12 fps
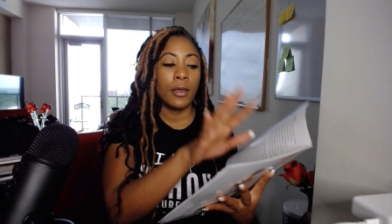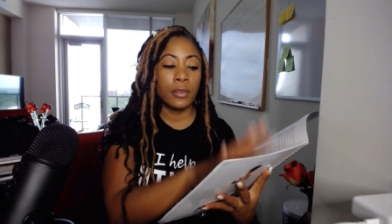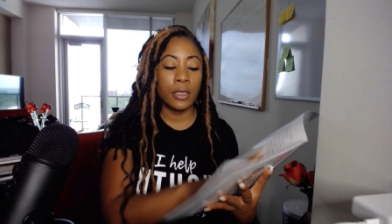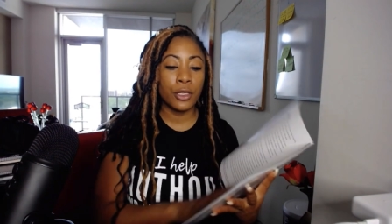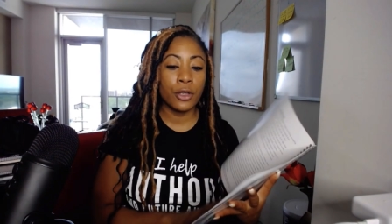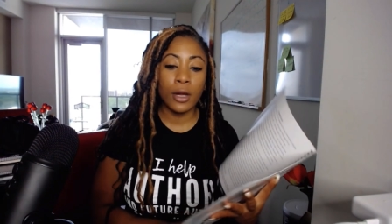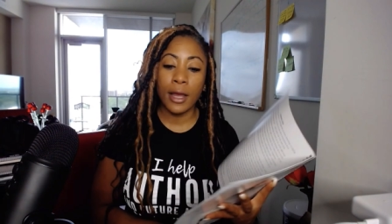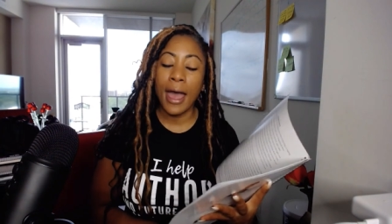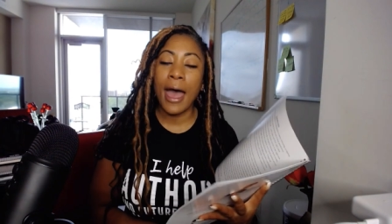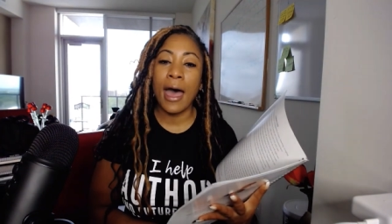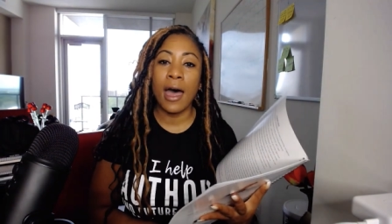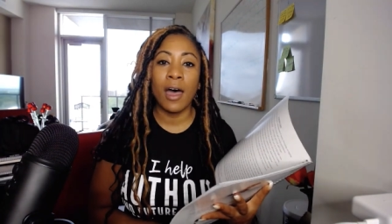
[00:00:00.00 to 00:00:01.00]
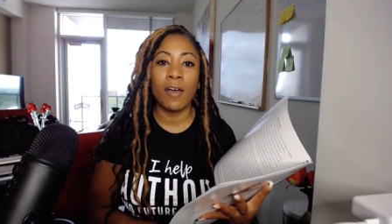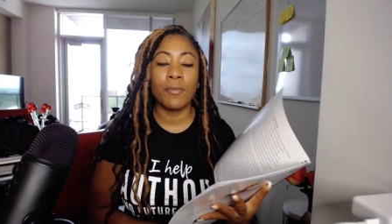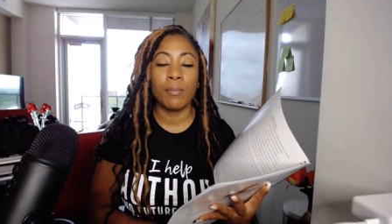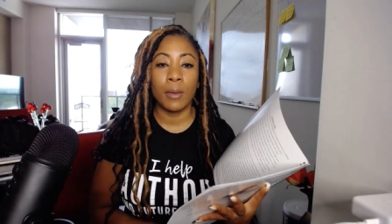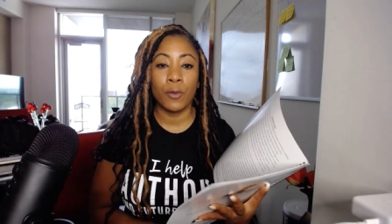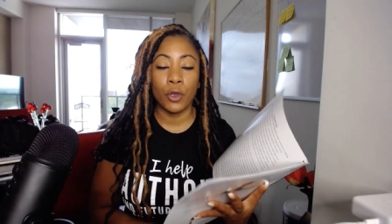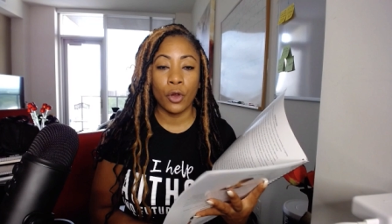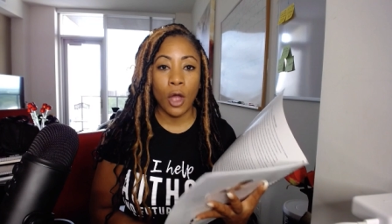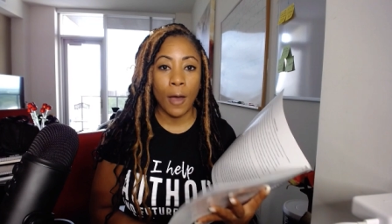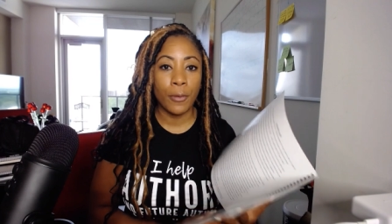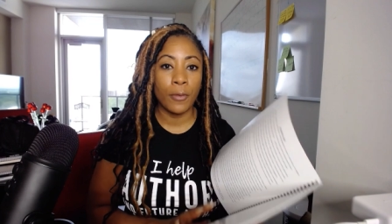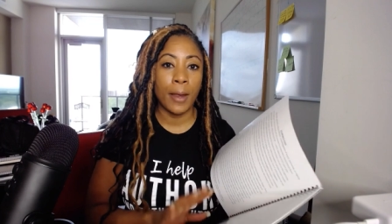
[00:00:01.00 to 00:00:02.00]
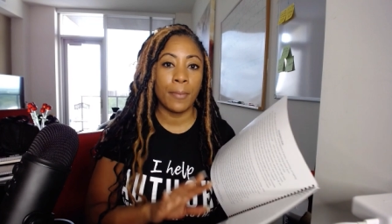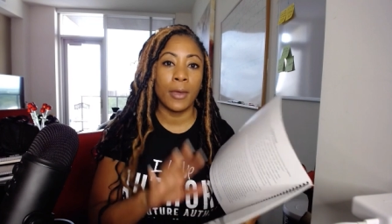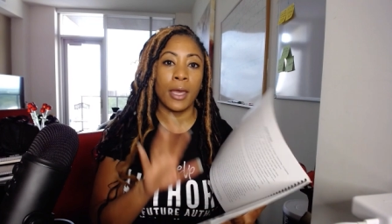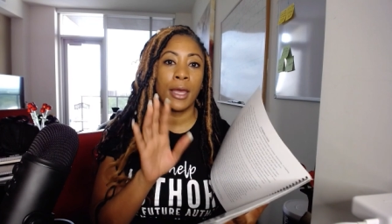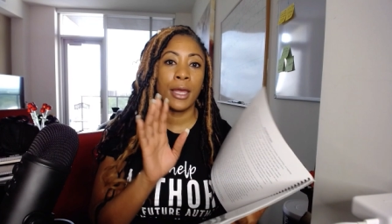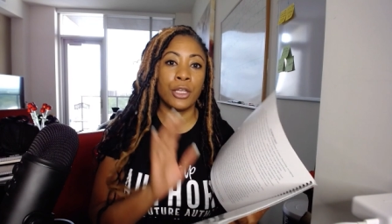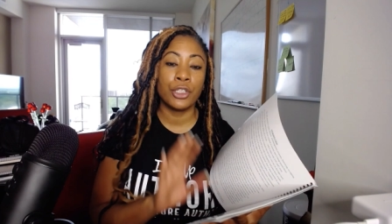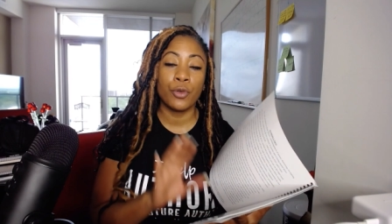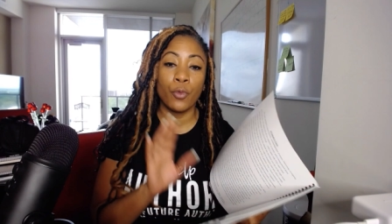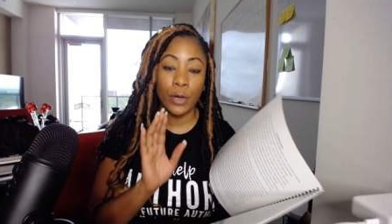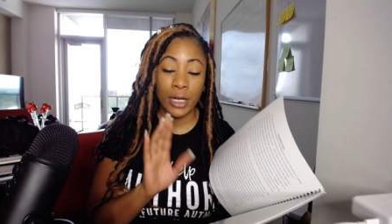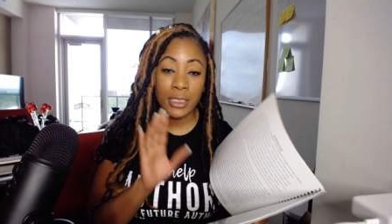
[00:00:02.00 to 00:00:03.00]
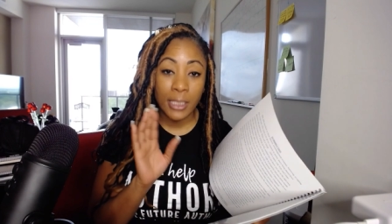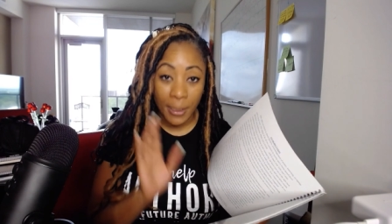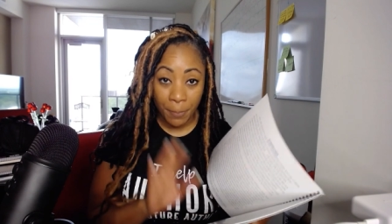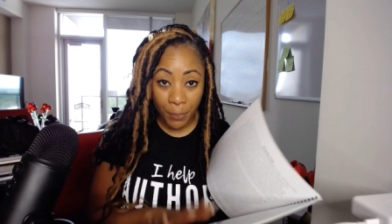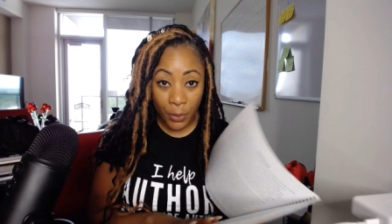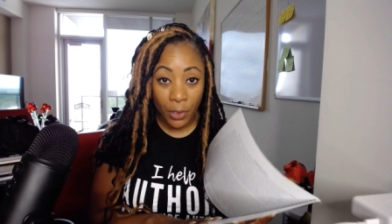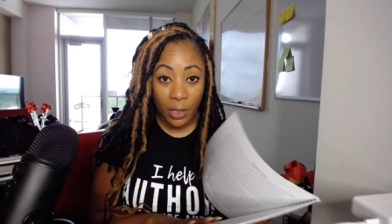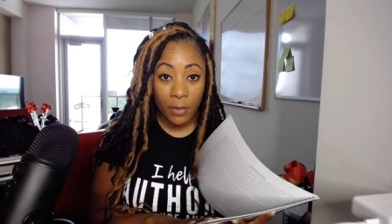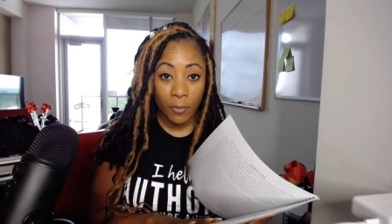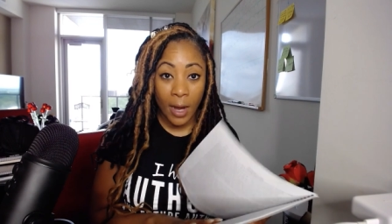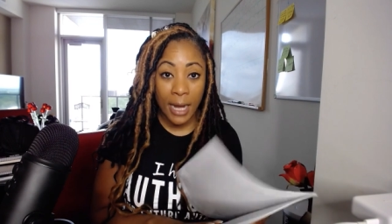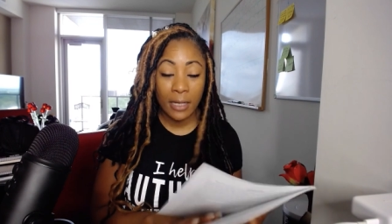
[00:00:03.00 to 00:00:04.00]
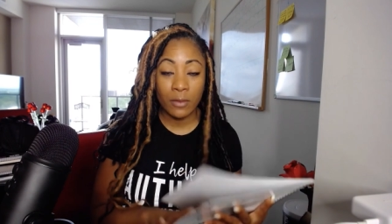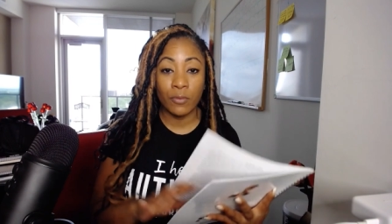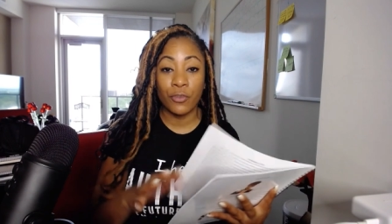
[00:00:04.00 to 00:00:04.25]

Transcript: Then you're going to have maybe your copyright page when it's a book, right?